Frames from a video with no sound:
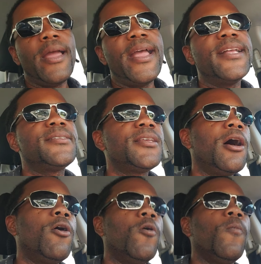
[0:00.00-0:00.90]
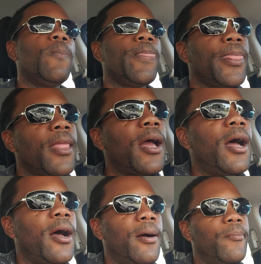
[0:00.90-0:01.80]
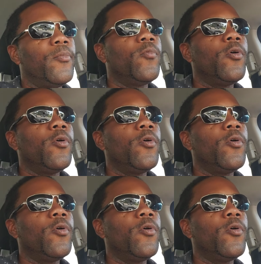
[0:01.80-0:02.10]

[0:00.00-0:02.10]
And so, um,